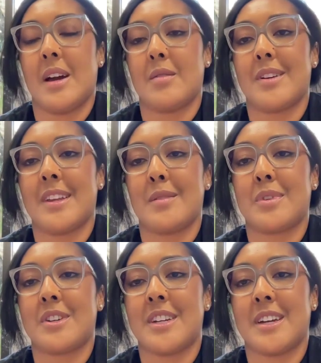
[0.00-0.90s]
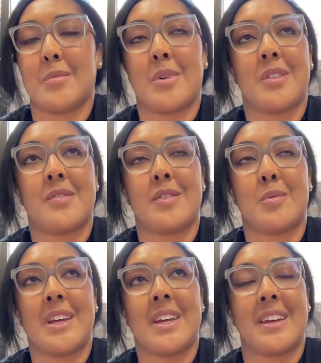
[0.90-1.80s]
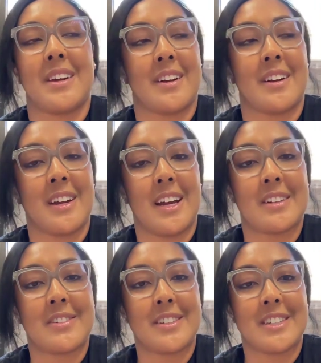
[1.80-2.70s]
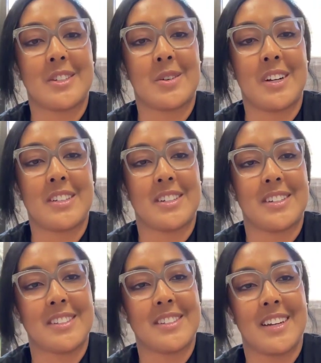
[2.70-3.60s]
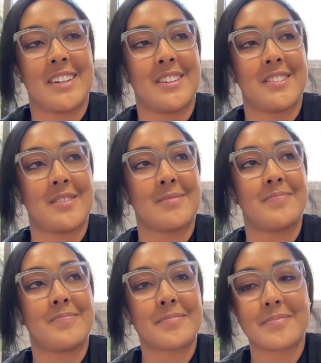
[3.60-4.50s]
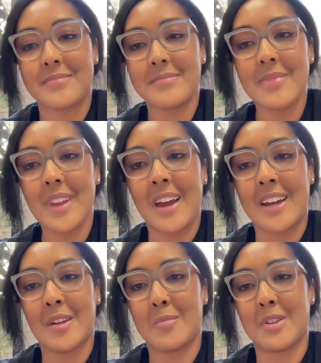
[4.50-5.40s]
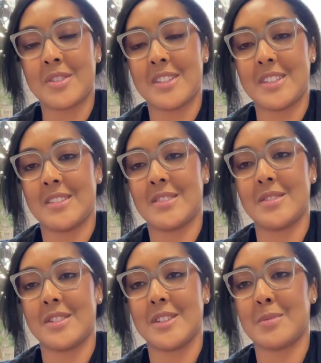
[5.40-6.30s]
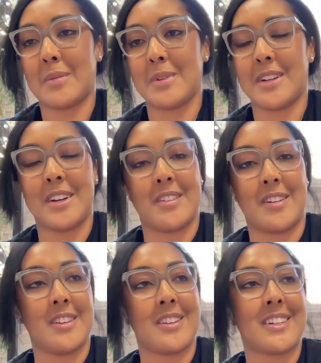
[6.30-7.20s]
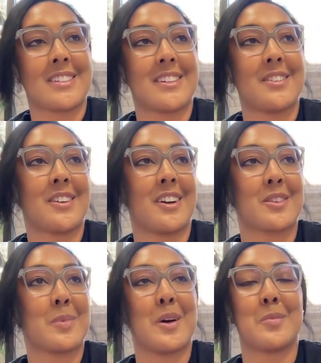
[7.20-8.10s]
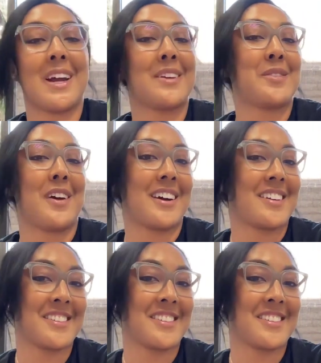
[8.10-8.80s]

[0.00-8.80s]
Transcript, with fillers: I really appreciate both of you being here and answering these questions. I know, again, most of the students probably know all the things that you talked about, but I do not.